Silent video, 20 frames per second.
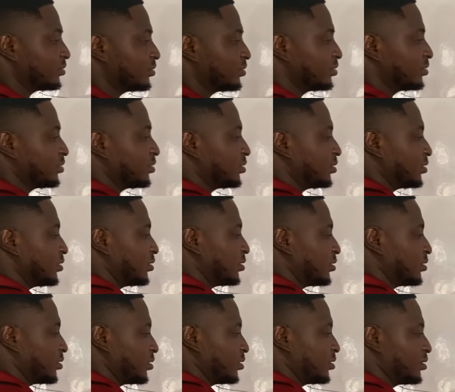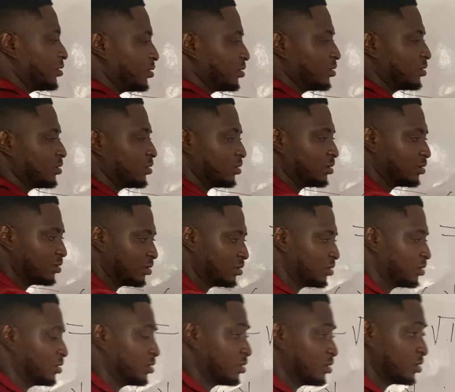
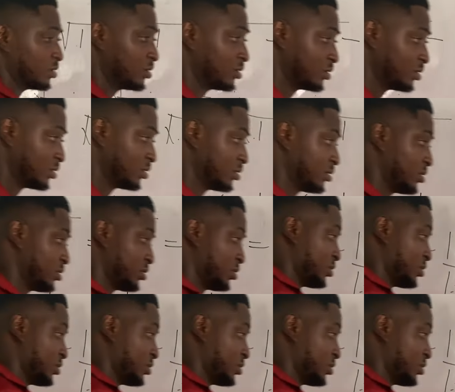Nothing is said.